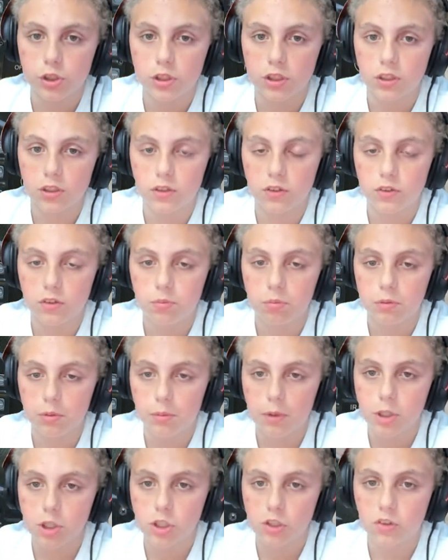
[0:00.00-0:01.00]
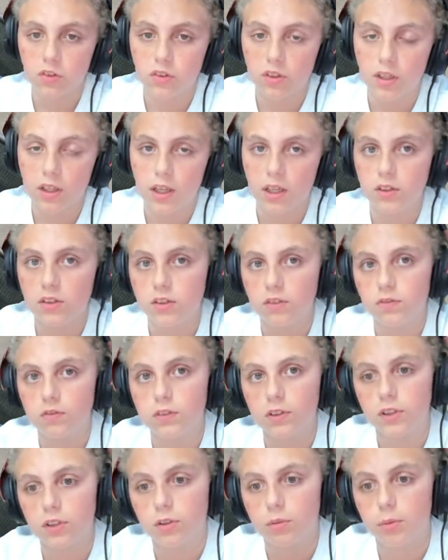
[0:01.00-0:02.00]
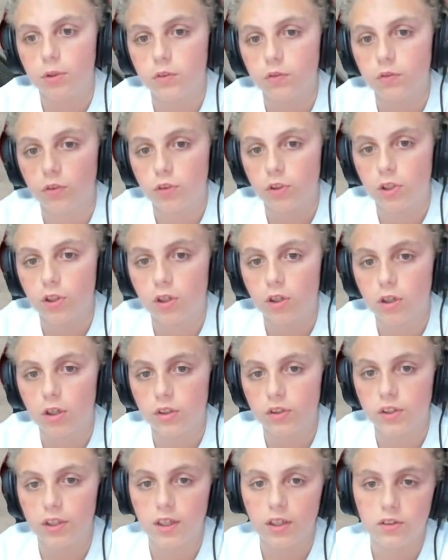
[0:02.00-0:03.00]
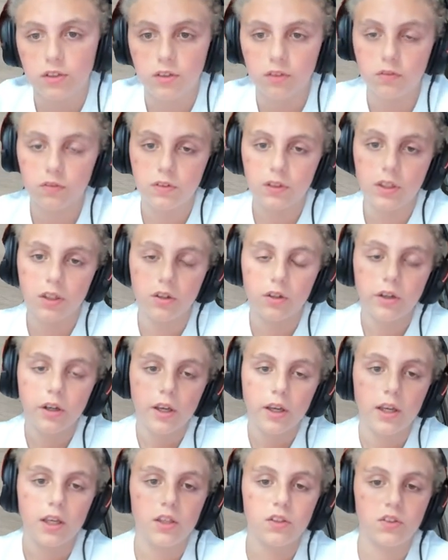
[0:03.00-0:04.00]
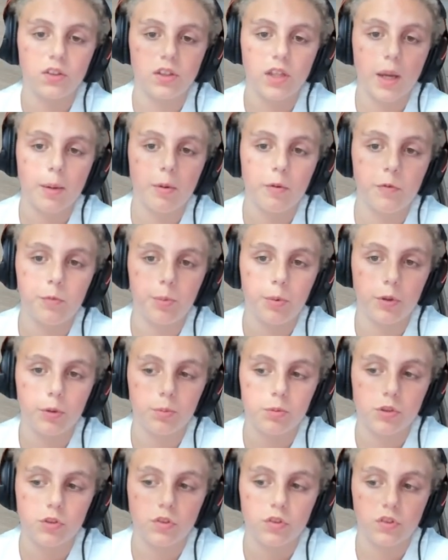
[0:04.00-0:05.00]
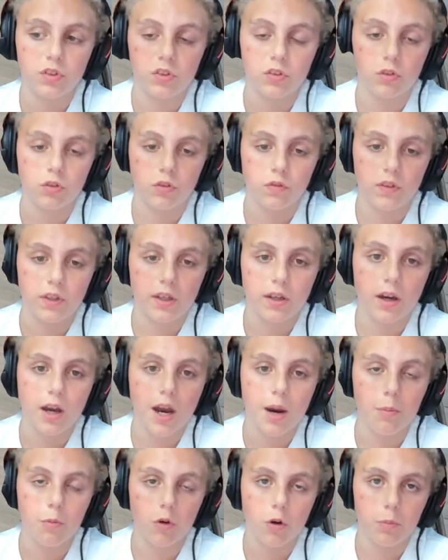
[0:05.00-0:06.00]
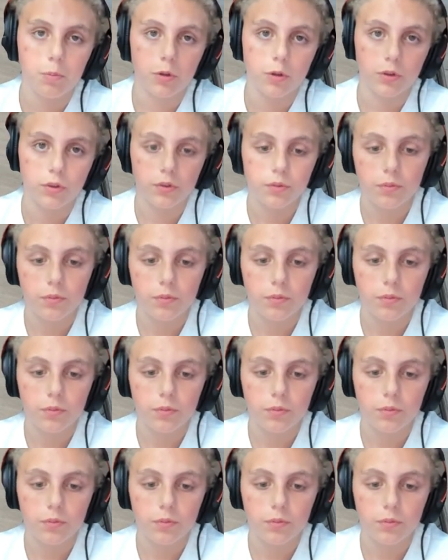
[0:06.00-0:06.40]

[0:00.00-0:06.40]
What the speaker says: is pretty much it is an AT flare, but the HUD. The AT flare is a type of pod which is sort of a camera pod,